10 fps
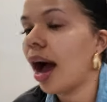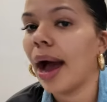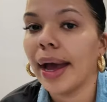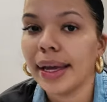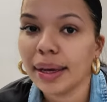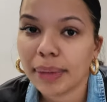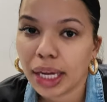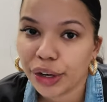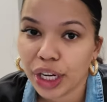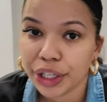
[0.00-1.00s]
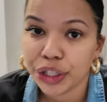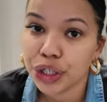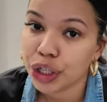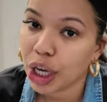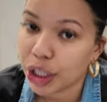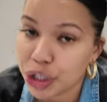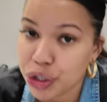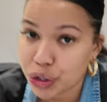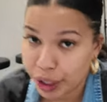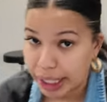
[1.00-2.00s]
I get my hair cut, sh cut
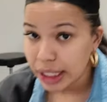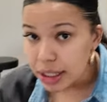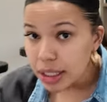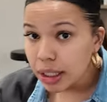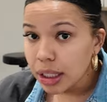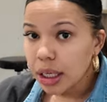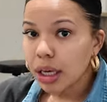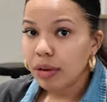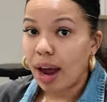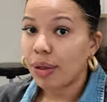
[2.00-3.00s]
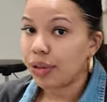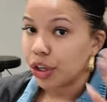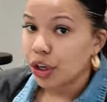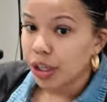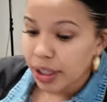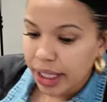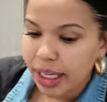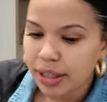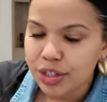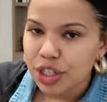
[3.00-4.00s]
straight rather than
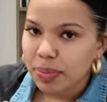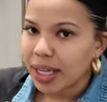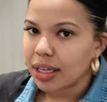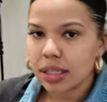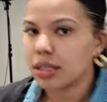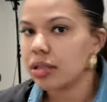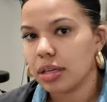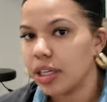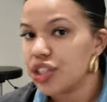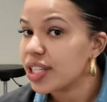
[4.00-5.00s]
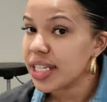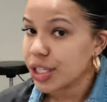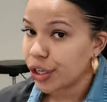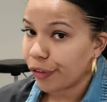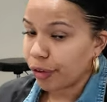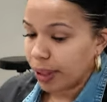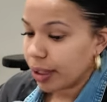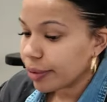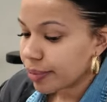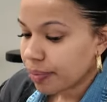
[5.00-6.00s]
curly, just because it's just easier for
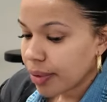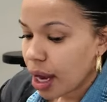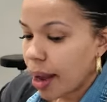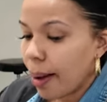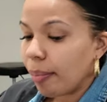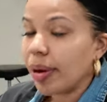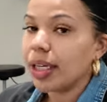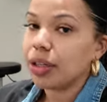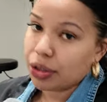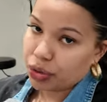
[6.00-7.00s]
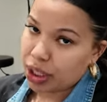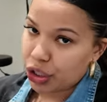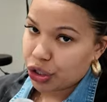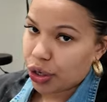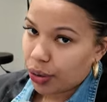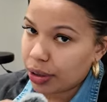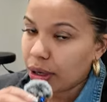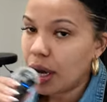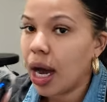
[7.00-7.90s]
me. But you know, to each its own.